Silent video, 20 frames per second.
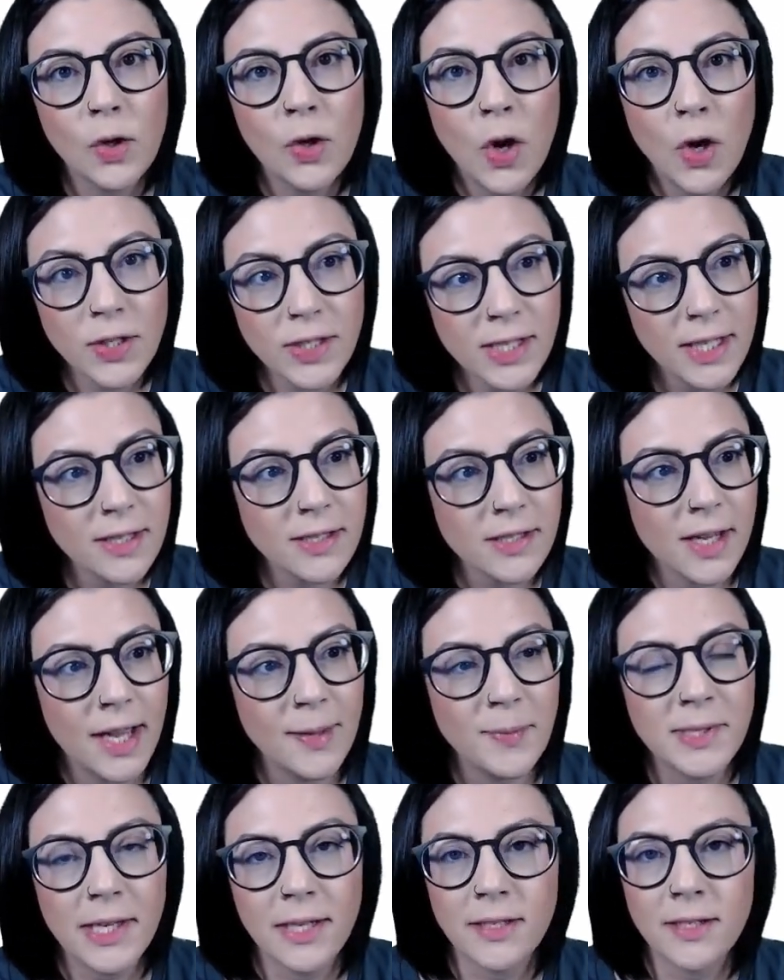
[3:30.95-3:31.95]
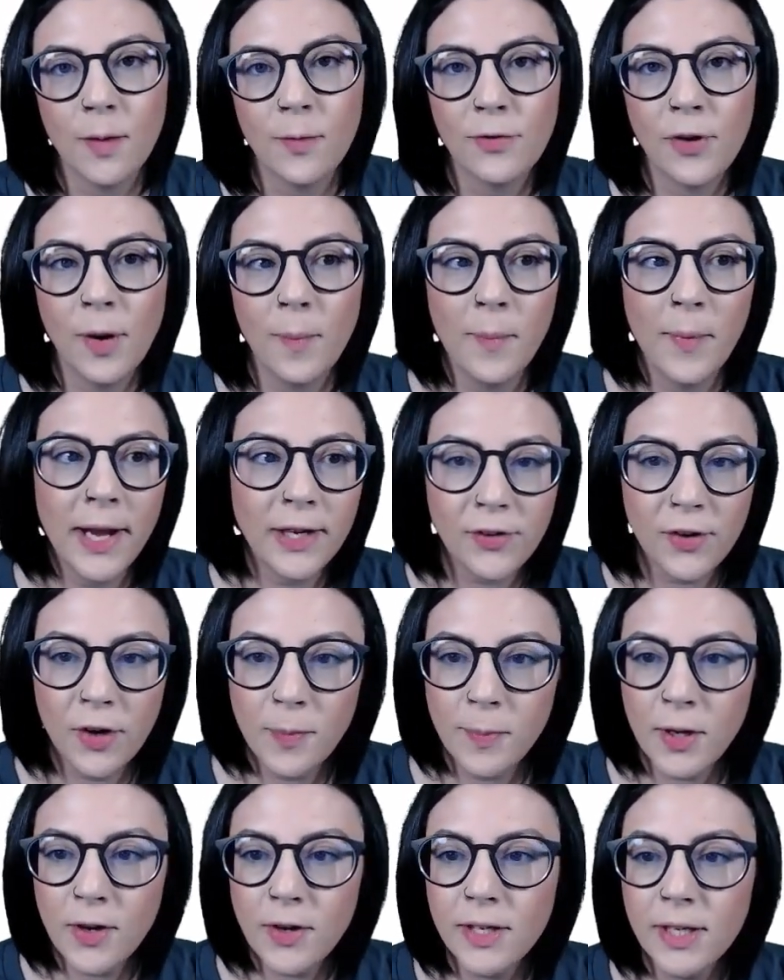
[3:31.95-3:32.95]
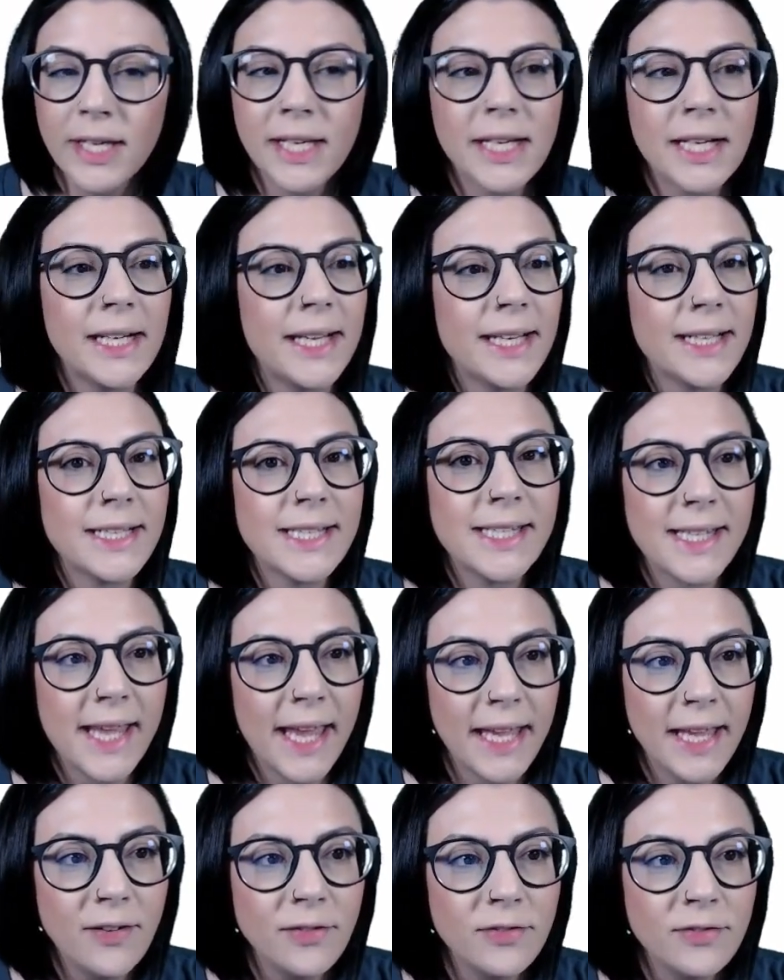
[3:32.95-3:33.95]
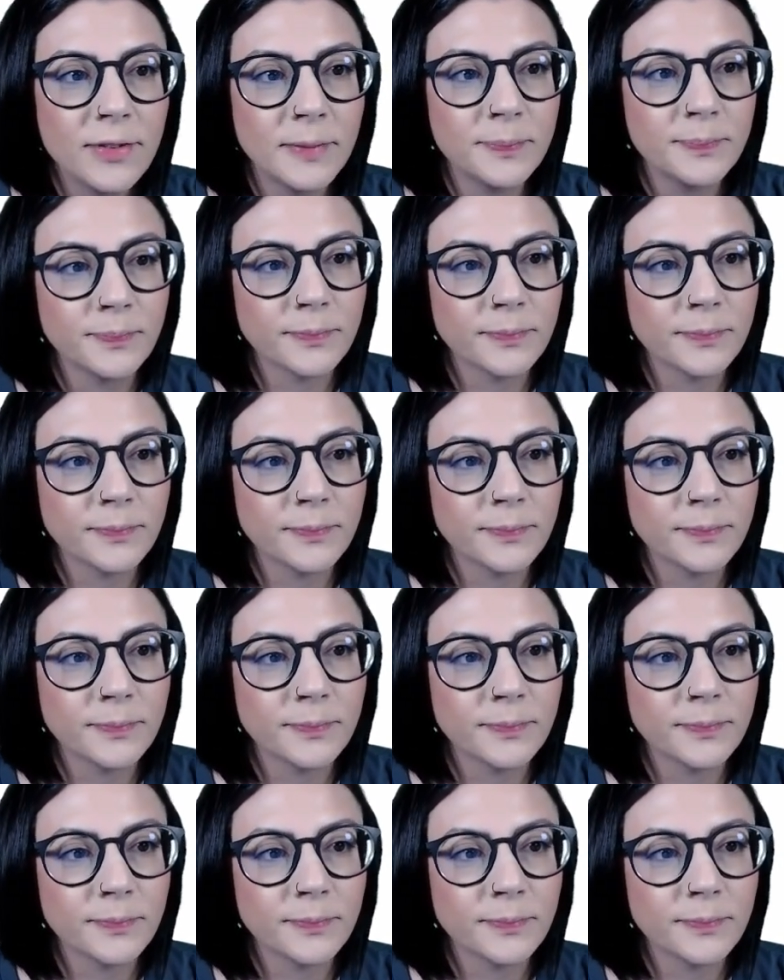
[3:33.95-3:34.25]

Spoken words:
content type set up for our microblog. Click Save.